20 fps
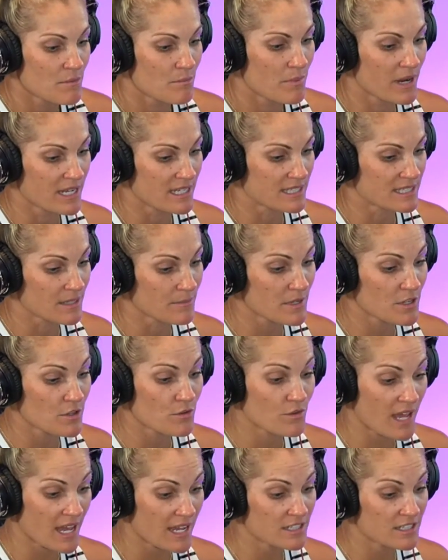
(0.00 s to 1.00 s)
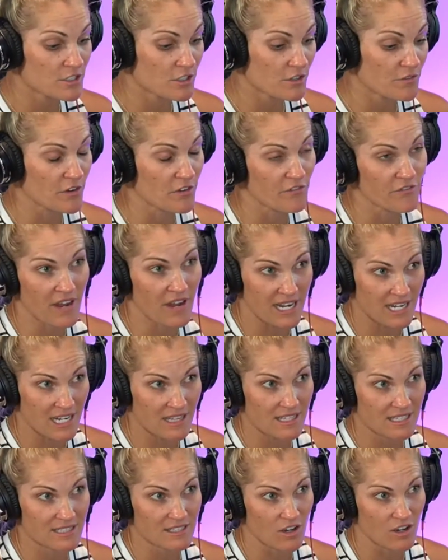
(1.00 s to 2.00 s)
But something you can do if you're finding
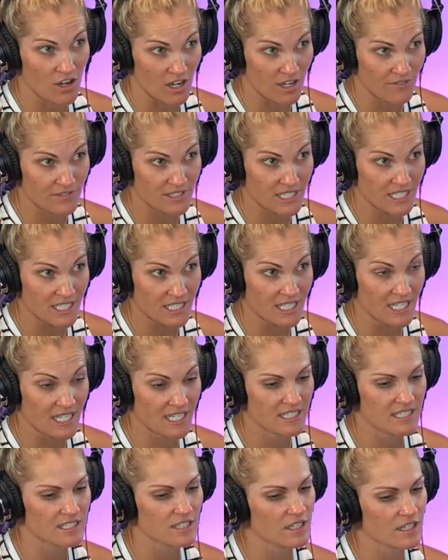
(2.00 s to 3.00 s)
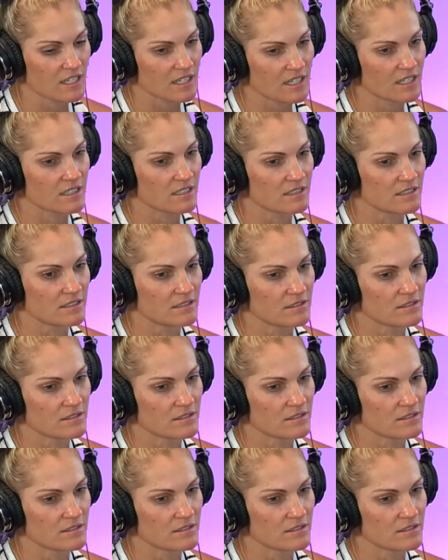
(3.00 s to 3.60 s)
this often is to,